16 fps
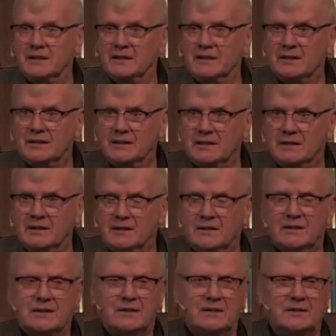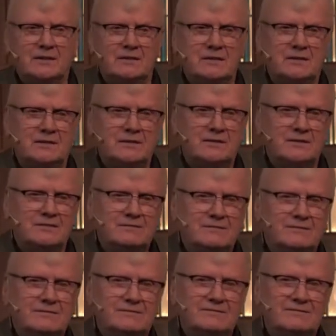
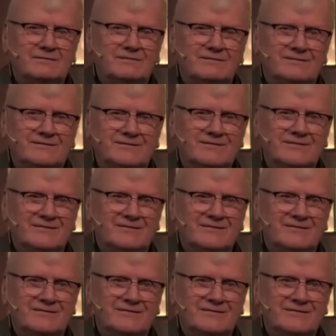Nobody speaks.